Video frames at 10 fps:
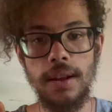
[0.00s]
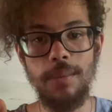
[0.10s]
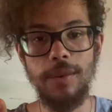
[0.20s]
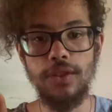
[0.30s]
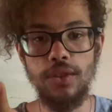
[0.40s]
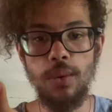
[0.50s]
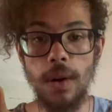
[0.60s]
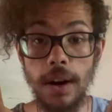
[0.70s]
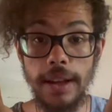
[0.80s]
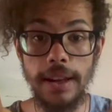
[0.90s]
Because you
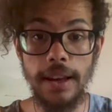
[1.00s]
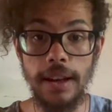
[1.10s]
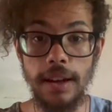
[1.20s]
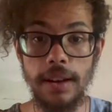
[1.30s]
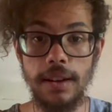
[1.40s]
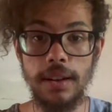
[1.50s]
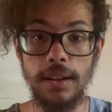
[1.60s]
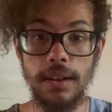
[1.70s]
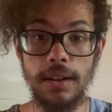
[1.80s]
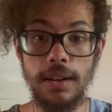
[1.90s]
are a king.
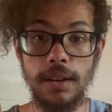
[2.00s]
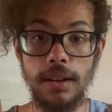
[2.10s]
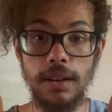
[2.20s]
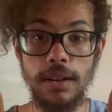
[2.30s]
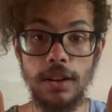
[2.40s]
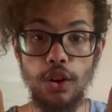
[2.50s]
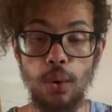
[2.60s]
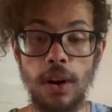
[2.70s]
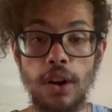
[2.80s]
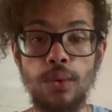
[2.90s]
You are a